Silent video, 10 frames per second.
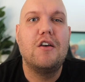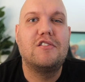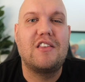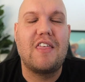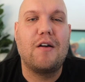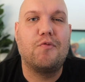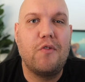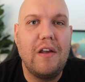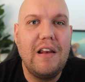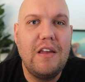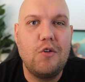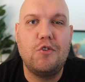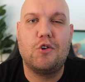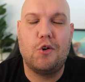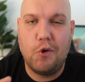So they're really
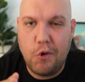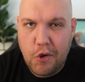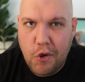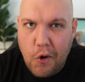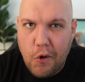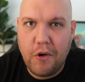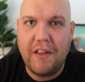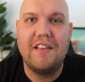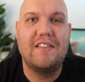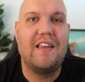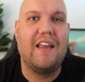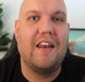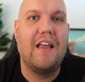good to hook your audience in.